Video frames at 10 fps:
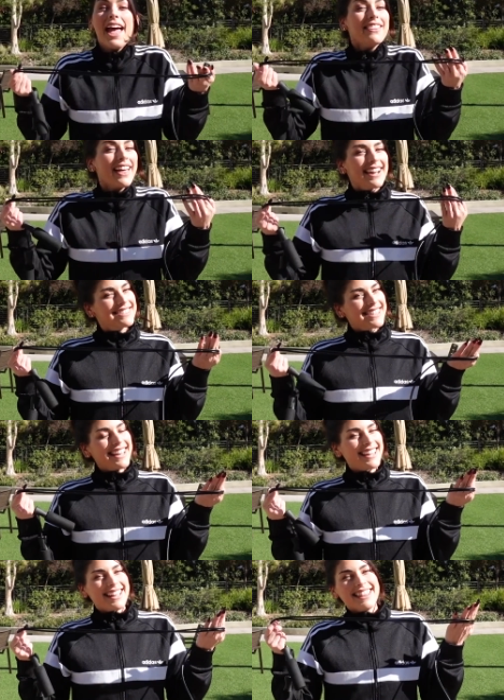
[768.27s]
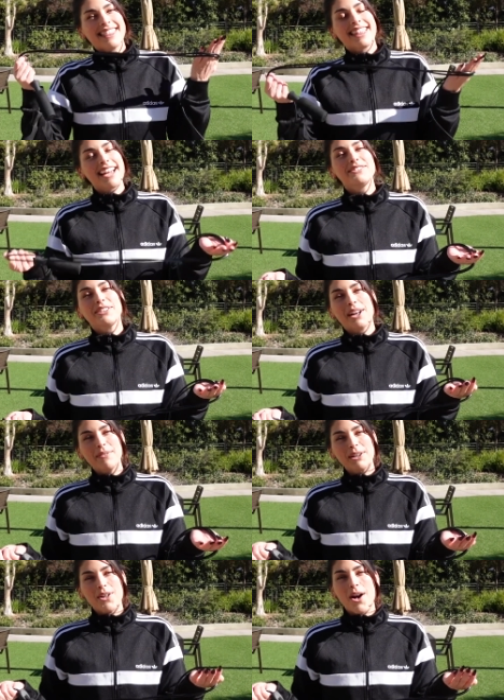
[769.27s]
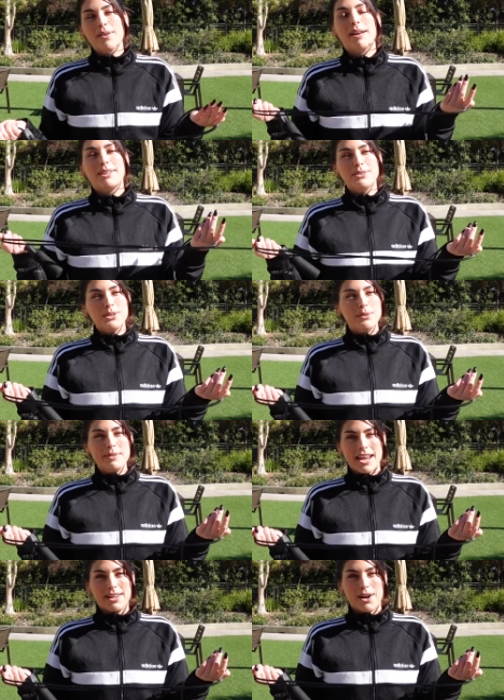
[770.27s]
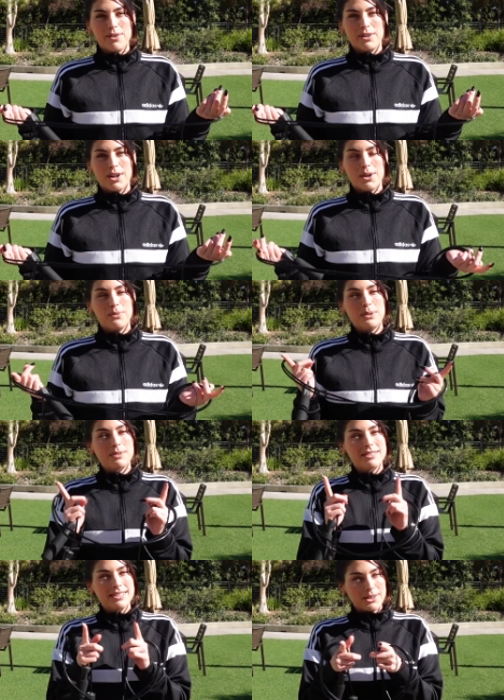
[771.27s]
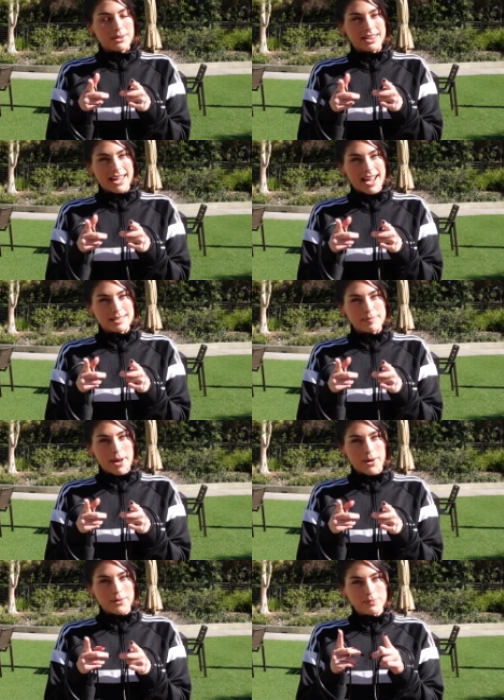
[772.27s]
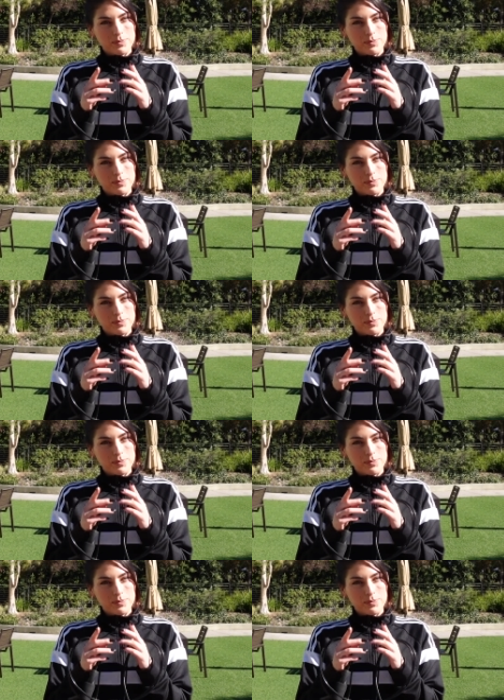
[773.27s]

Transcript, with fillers: And that's it. Thanks for coming along my YouTube takeover. We will see you at the expo